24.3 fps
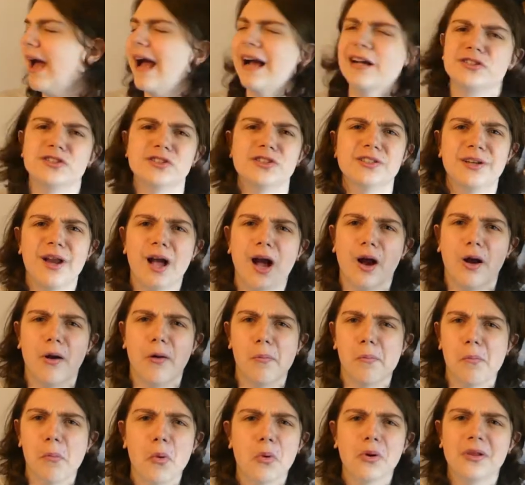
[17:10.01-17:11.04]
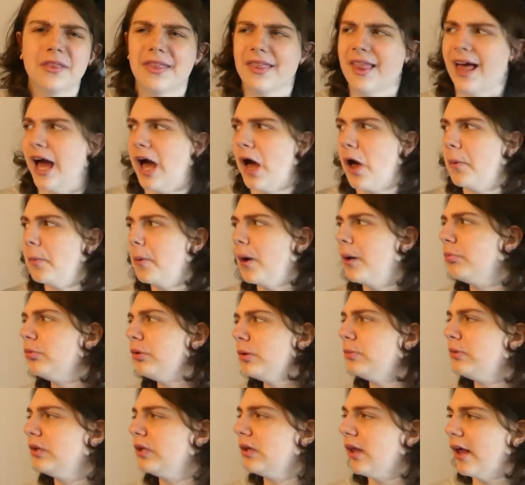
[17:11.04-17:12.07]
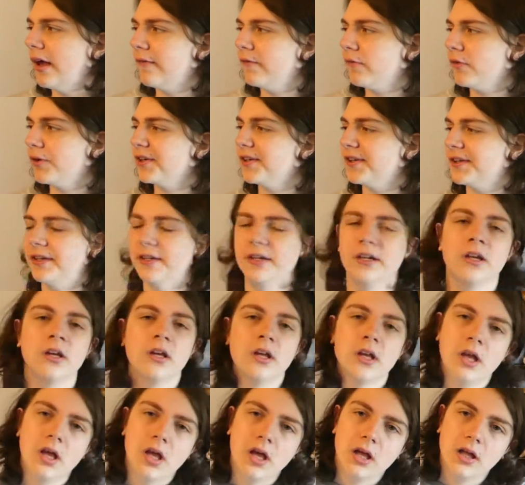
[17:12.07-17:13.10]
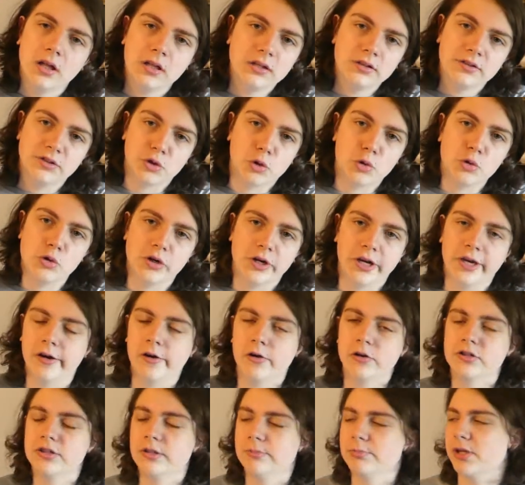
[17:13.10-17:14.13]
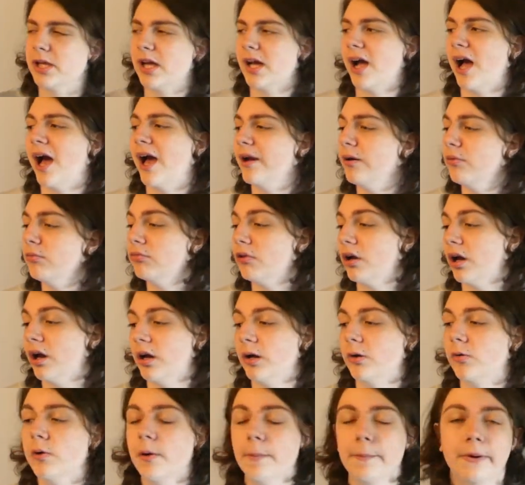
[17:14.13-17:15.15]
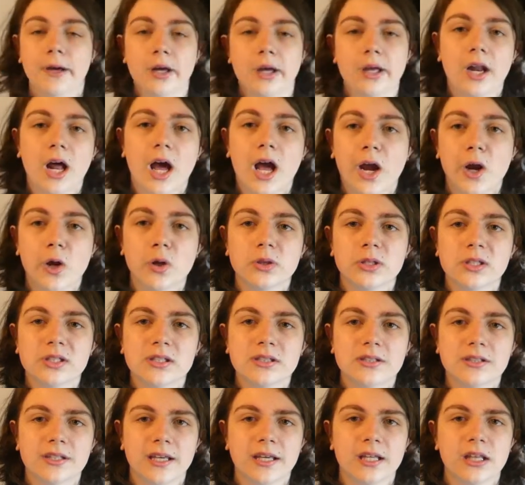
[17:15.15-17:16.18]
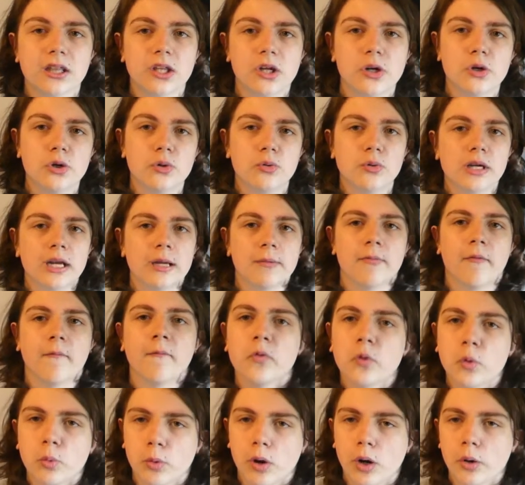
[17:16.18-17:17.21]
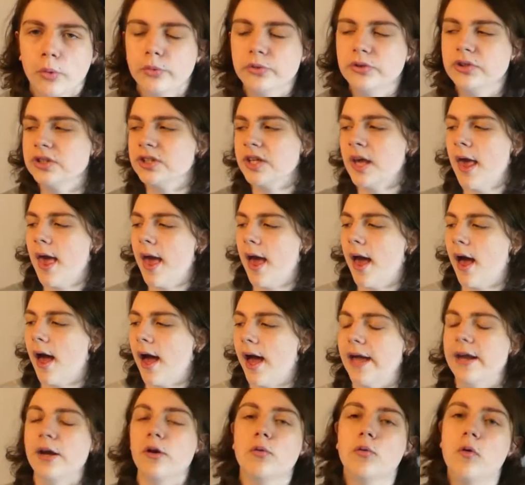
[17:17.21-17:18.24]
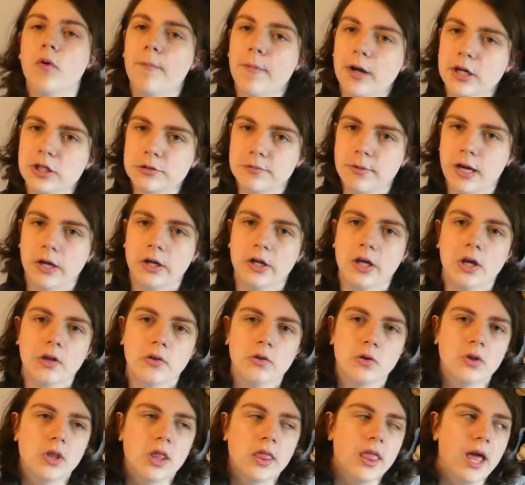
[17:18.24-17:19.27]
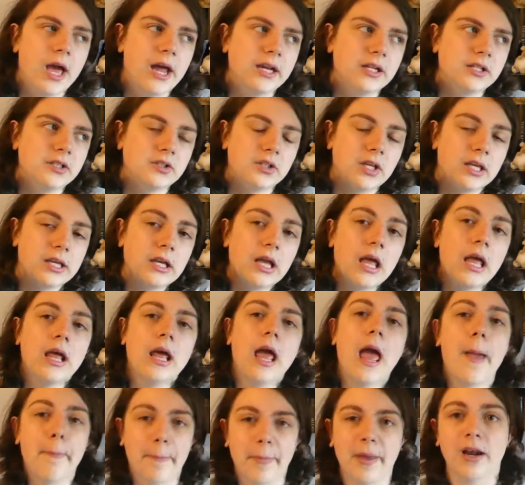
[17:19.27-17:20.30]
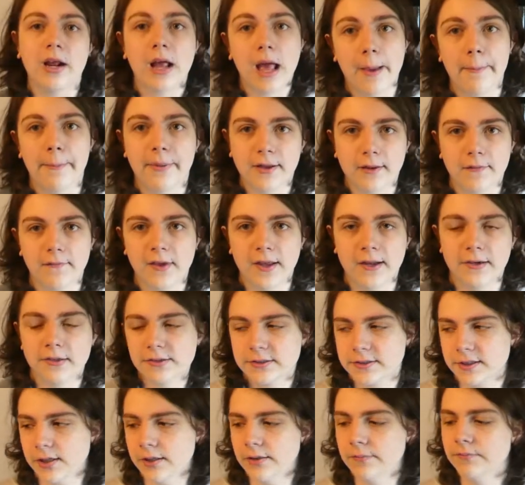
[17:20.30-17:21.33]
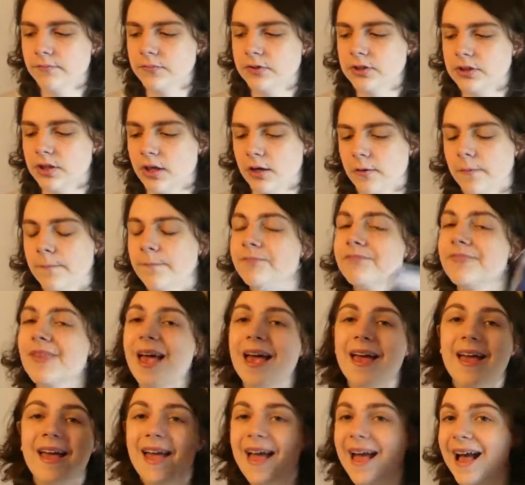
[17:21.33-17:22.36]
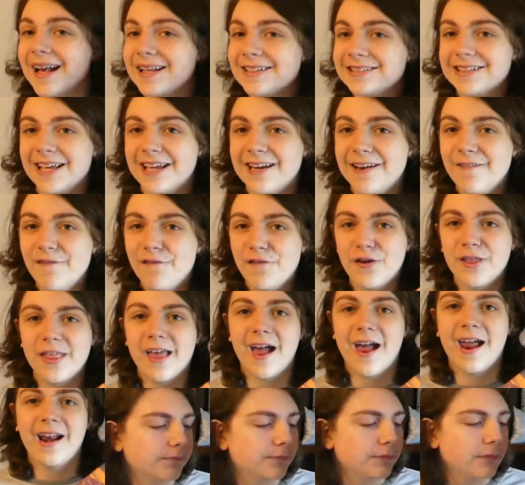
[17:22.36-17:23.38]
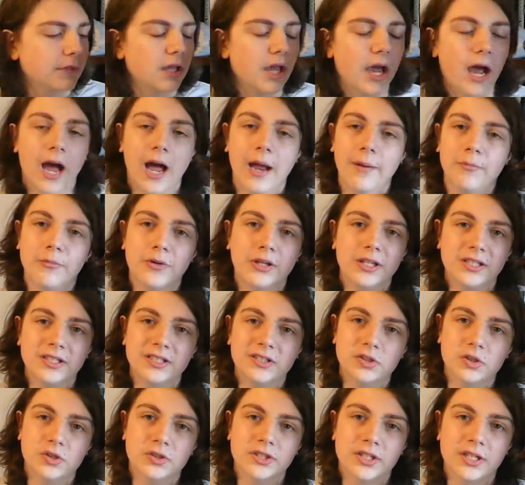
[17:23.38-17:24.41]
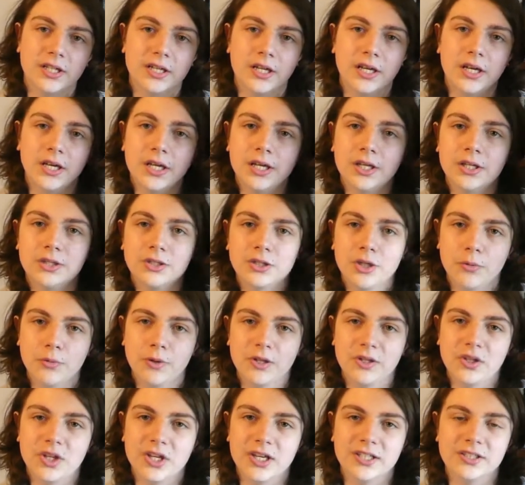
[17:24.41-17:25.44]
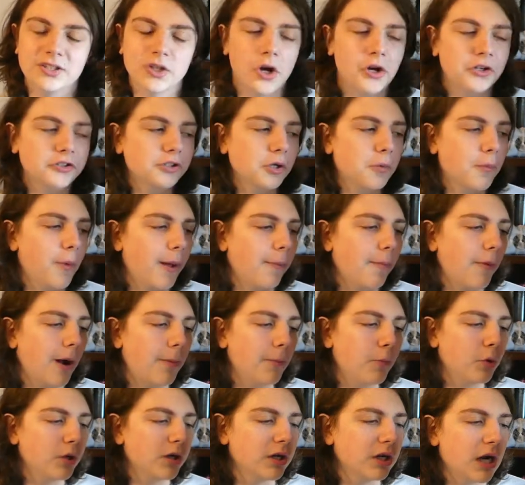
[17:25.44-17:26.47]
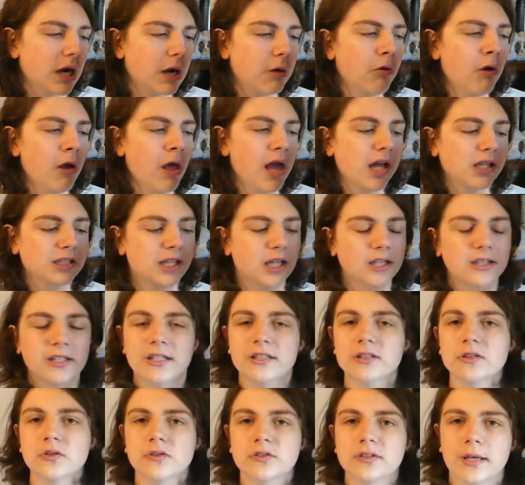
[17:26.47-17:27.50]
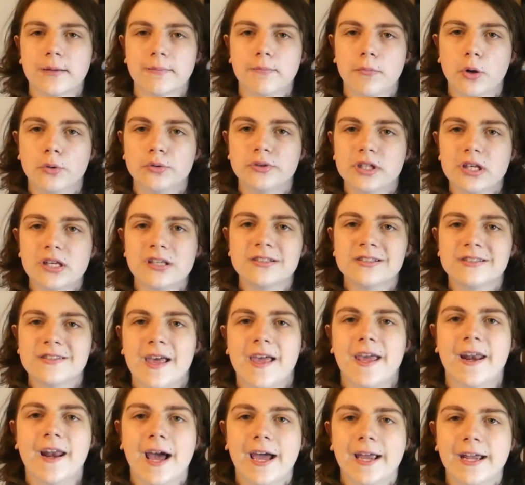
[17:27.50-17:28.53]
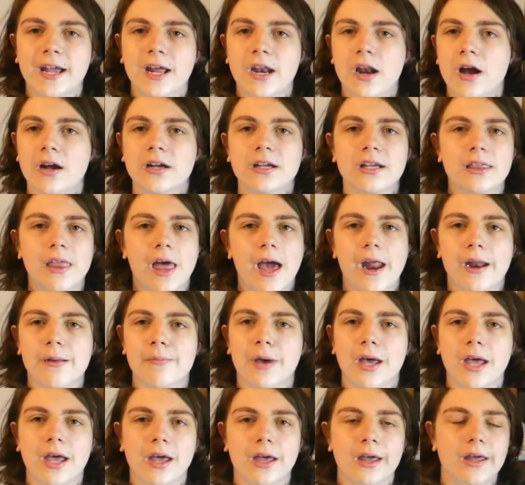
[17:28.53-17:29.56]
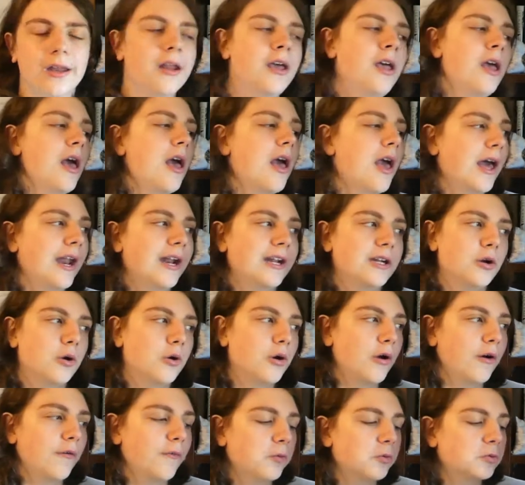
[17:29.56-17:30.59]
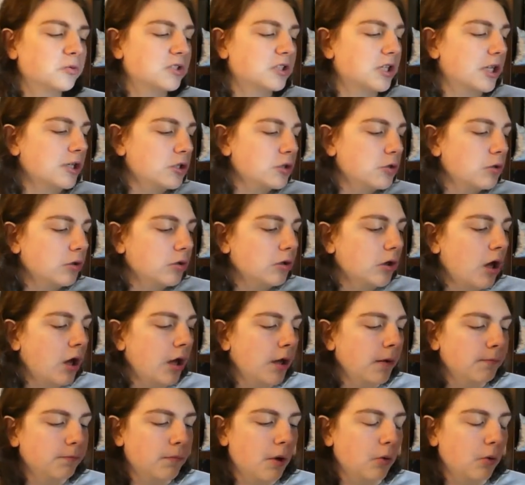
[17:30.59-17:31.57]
Actually, no, more than that. I'll probably be, like, freaking 30 or something. I don't know, but I heard this is, like, the new Game of Thrones. I don't know much about it other than that it is, like, epic, epic fantasy. So, excited for that. Yeah, I'm really interested to read this. Also, my mom pointed out that this looks like Moses, and I cannot get that out of my head. And I don't know if it was intentional or not.